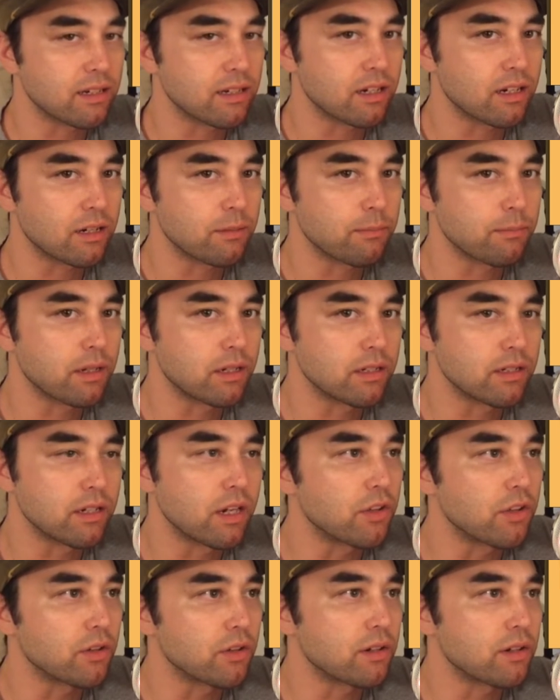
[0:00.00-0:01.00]
um,
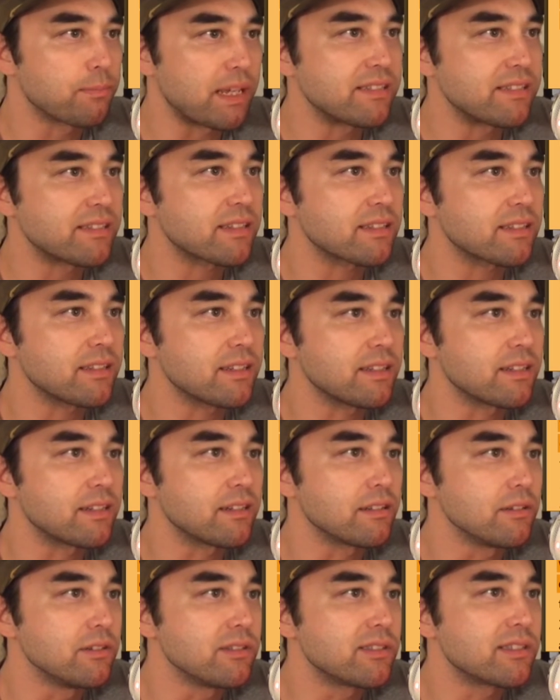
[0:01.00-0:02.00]
another basically it
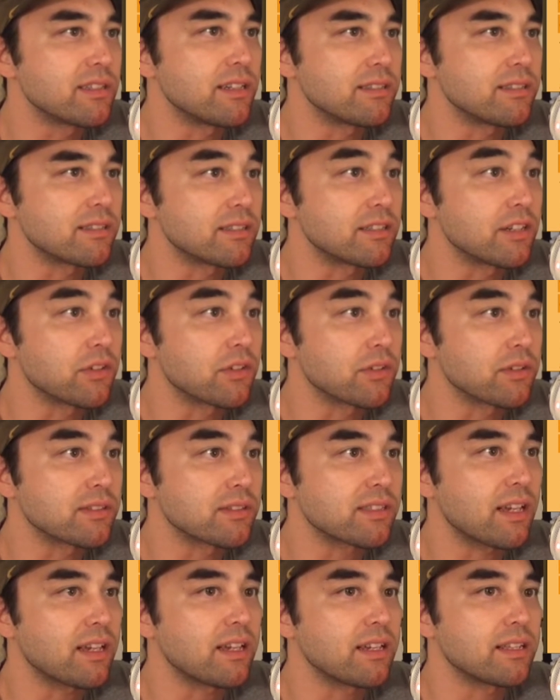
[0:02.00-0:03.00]
elucidates another
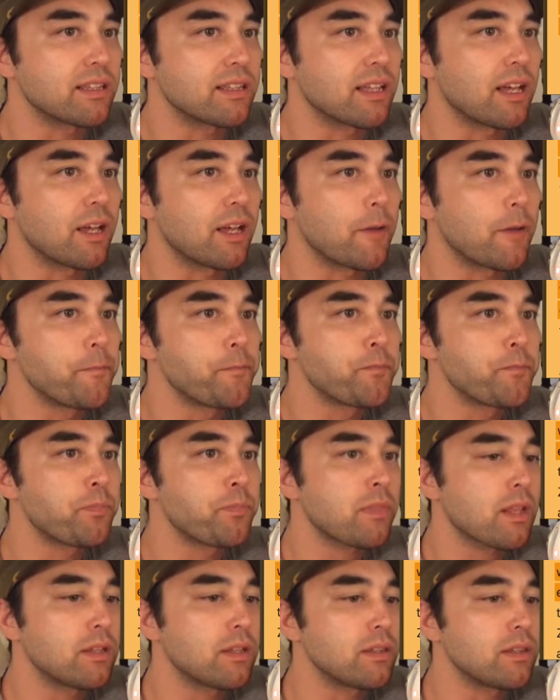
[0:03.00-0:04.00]
site that
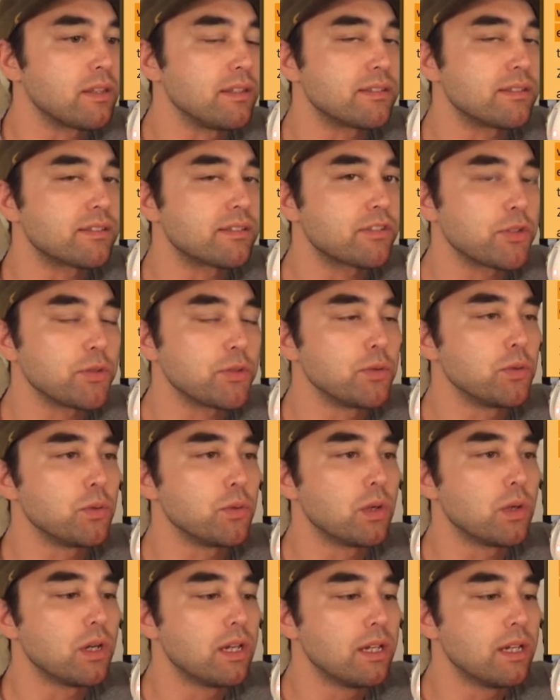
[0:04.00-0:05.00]
these
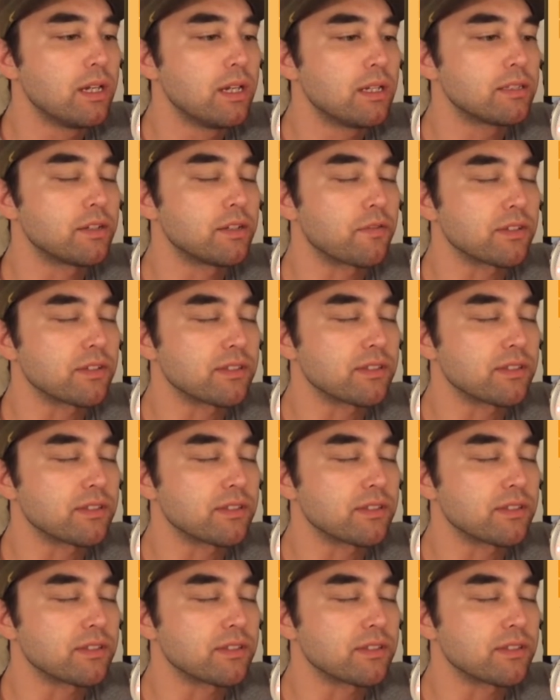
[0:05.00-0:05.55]
two different